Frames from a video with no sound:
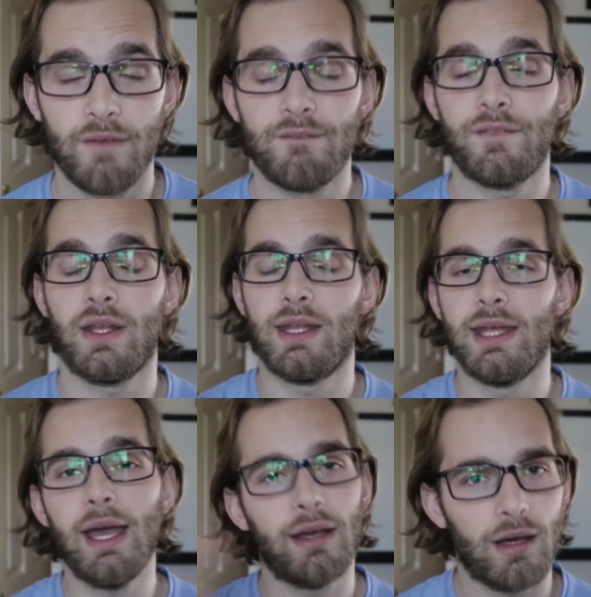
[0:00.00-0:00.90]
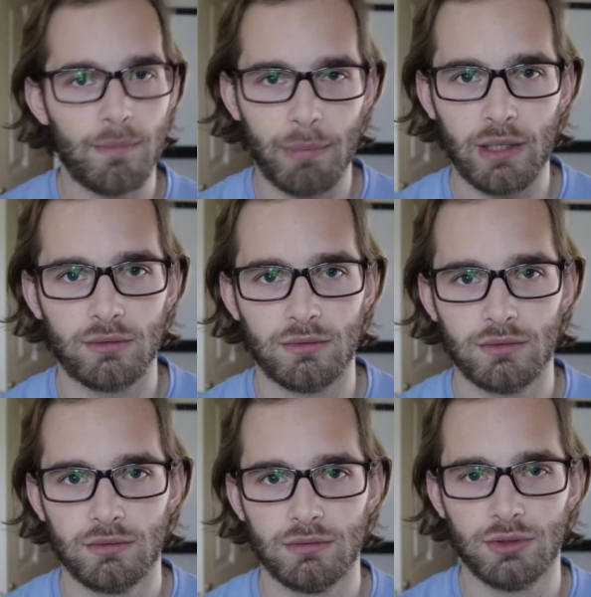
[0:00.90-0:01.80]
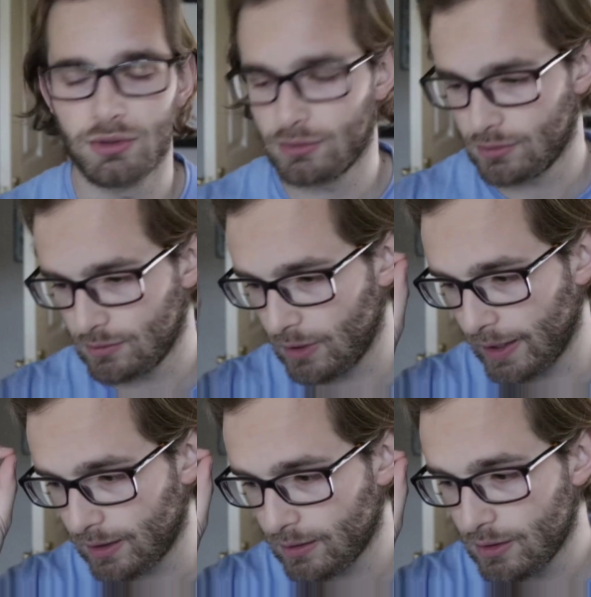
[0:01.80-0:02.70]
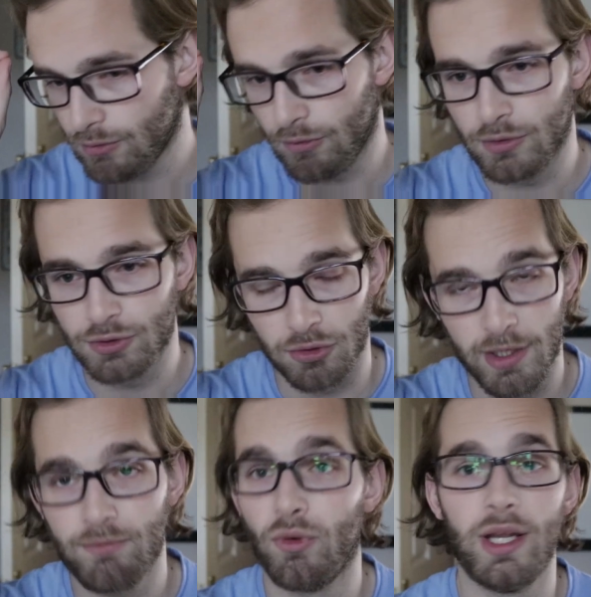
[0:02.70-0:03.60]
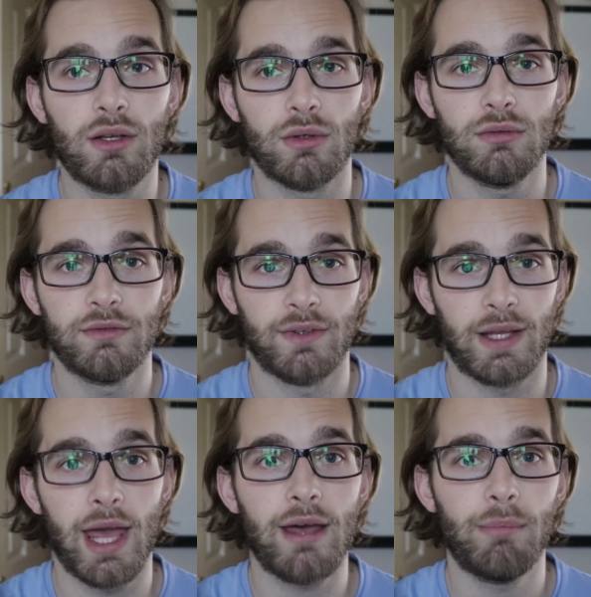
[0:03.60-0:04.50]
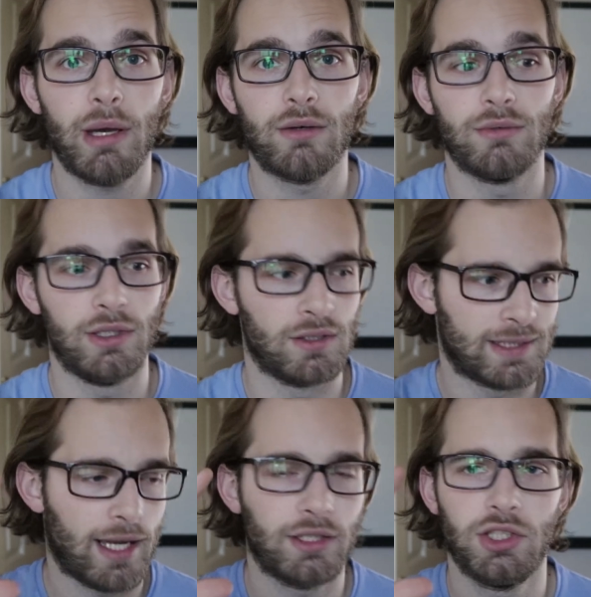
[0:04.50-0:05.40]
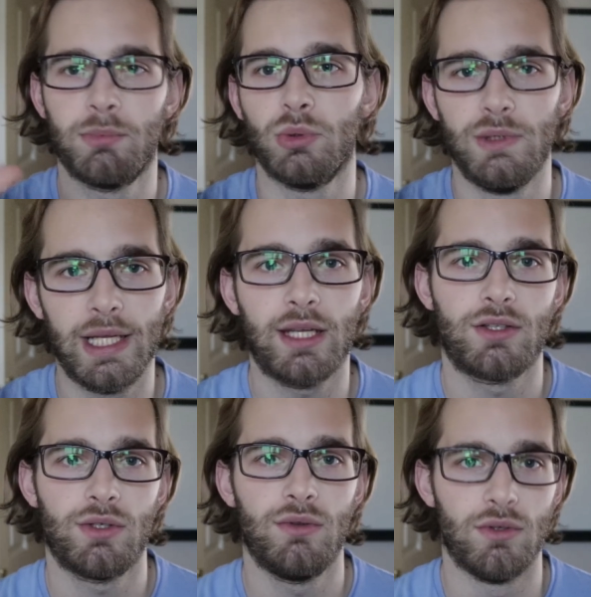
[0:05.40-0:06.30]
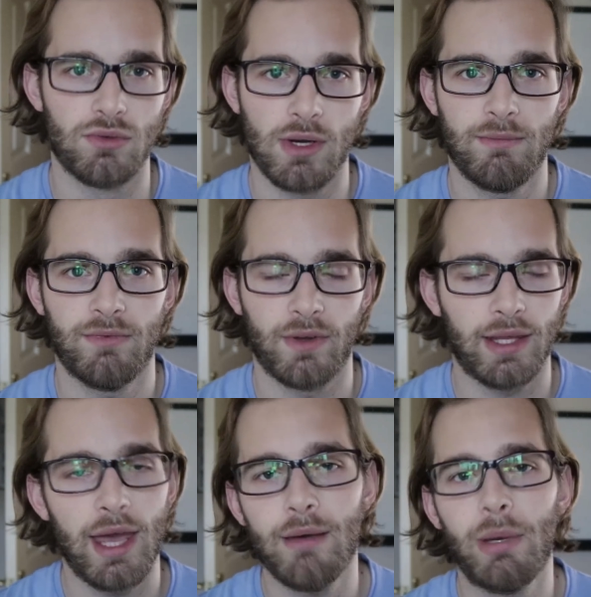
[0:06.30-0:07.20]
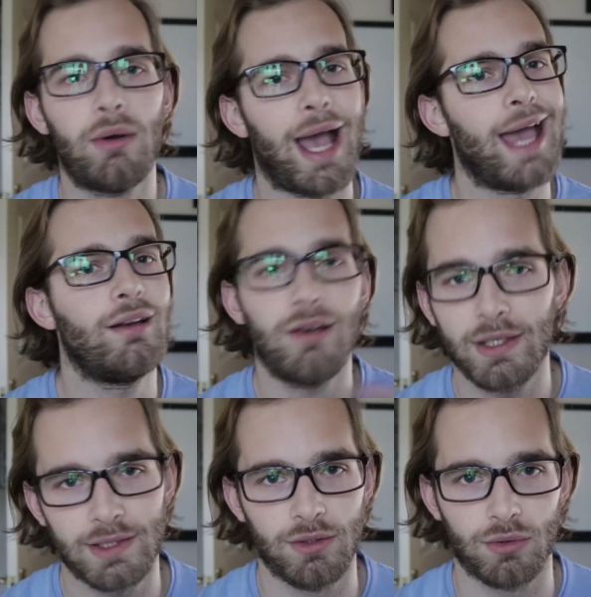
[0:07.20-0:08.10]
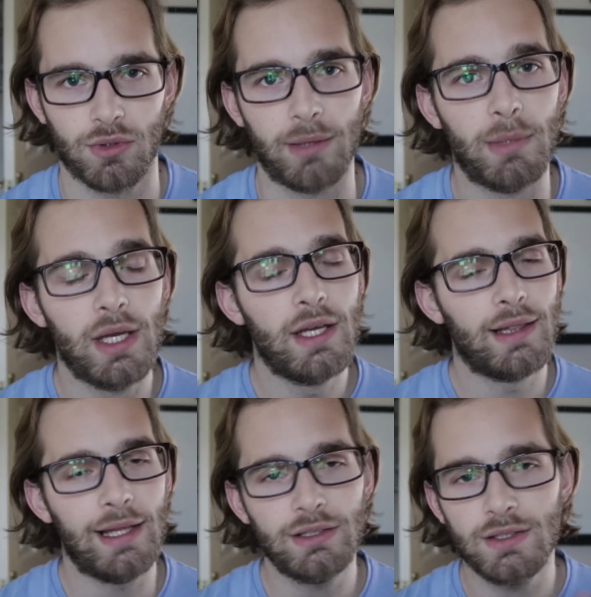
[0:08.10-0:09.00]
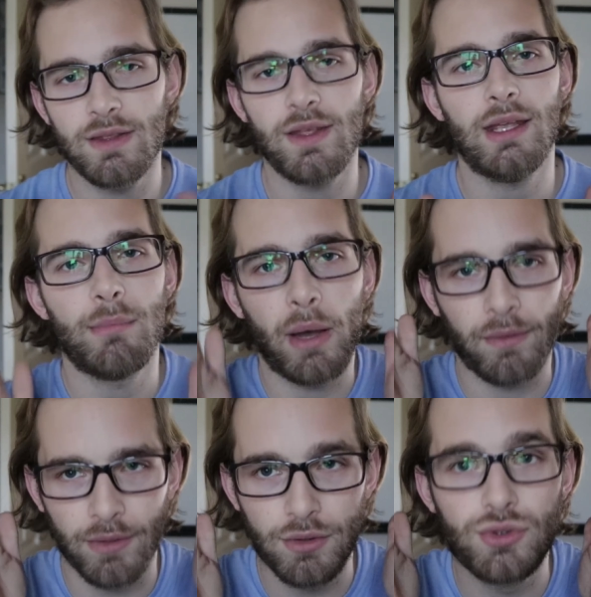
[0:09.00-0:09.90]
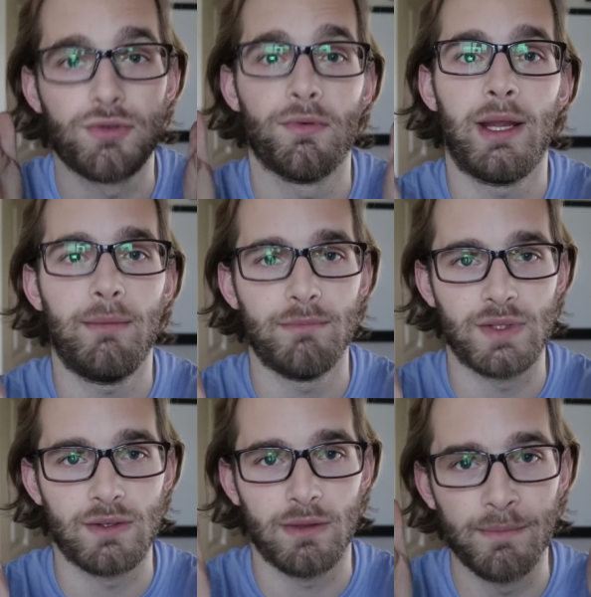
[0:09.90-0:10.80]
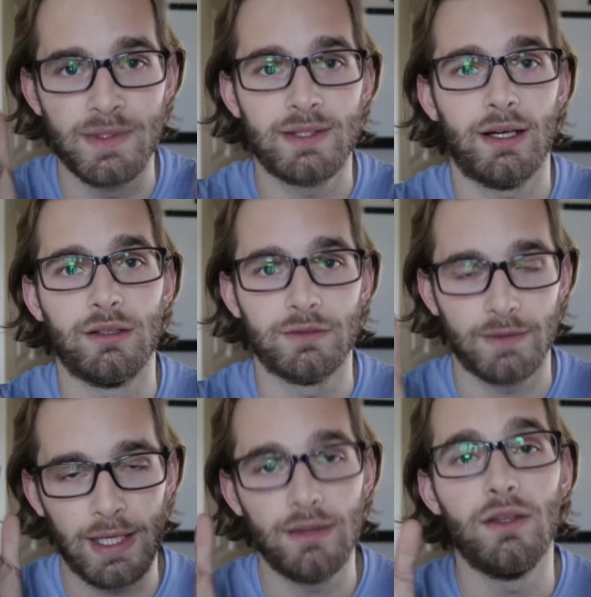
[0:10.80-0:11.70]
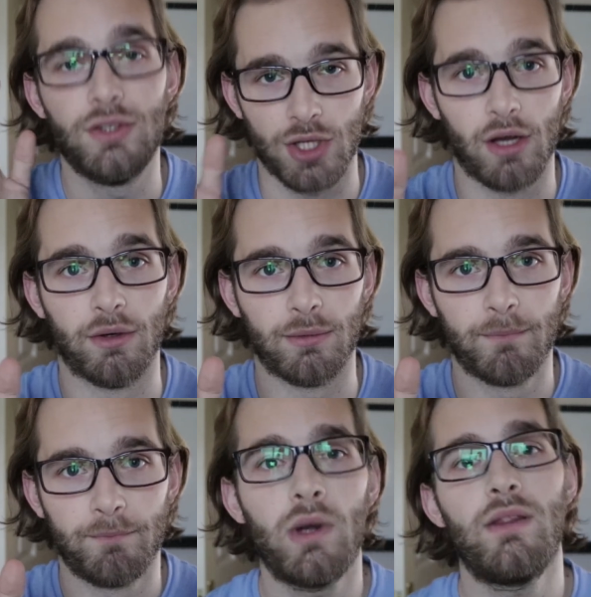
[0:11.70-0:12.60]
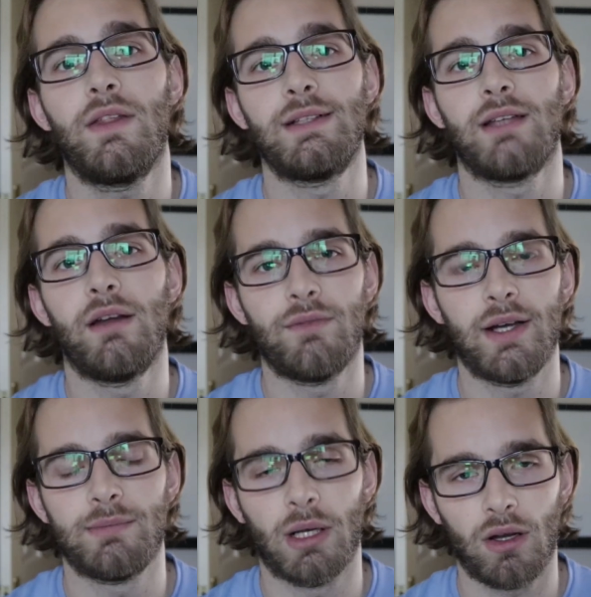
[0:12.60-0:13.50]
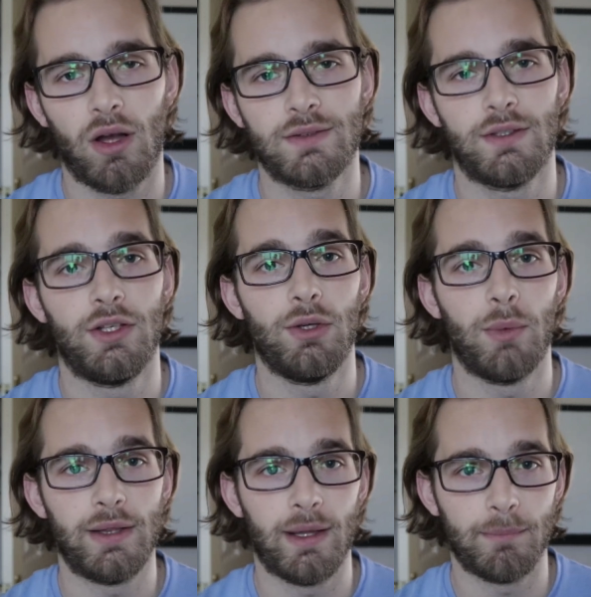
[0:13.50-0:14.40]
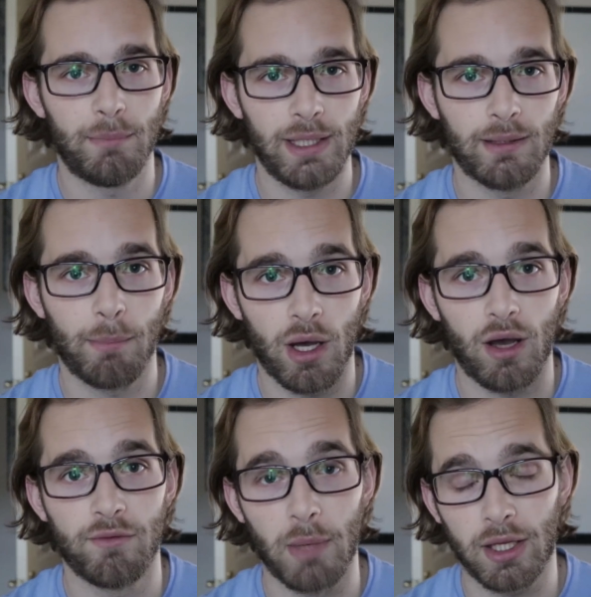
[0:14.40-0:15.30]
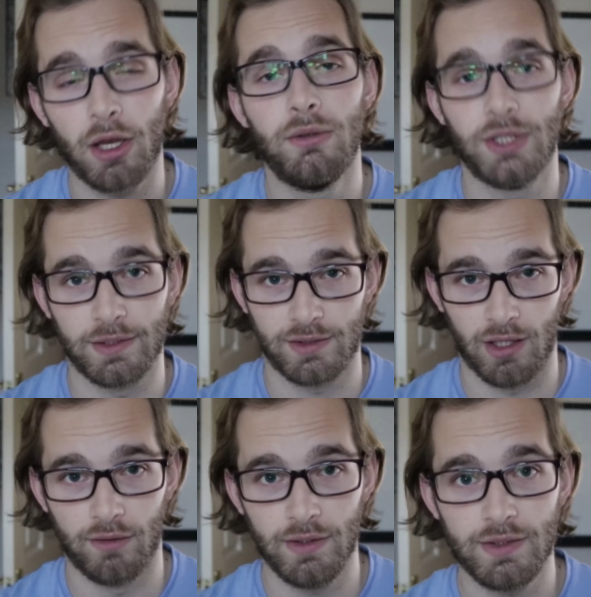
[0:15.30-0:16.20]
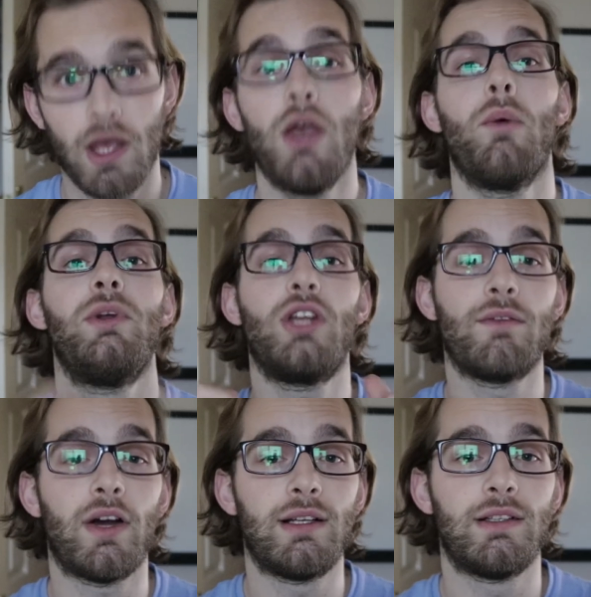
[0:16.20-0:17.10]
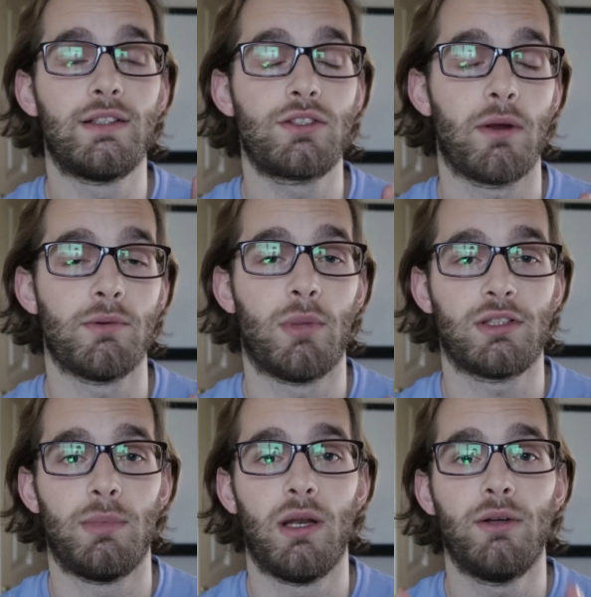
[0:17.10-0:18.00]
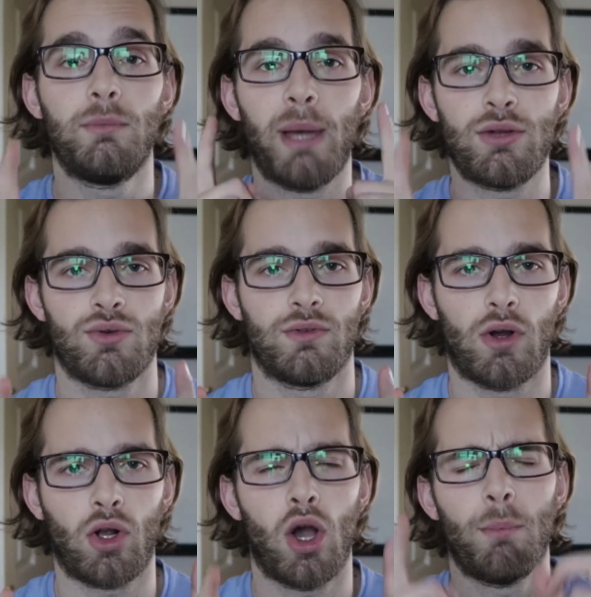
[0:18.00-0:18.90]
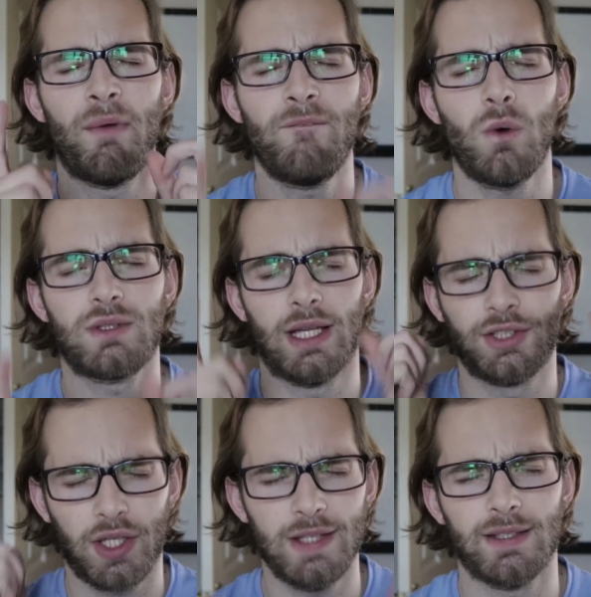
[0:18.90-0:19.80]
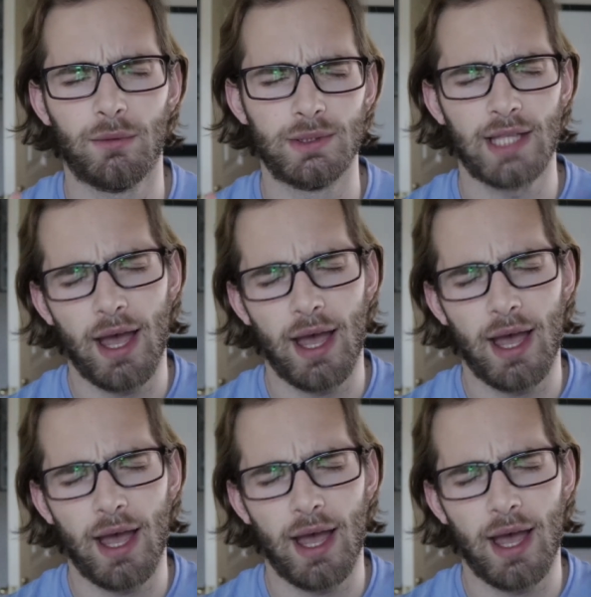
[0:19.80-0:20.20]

Forget about like dream recall, forget about your tangible link to the dream, forget about analyzing your dream. Let's just think about the dreams themselves in the journal. One of the things I advise my clients to do when they're being a part of my coaching service, which you can find in the description box below, patreon.com forward slash Giz Edwards.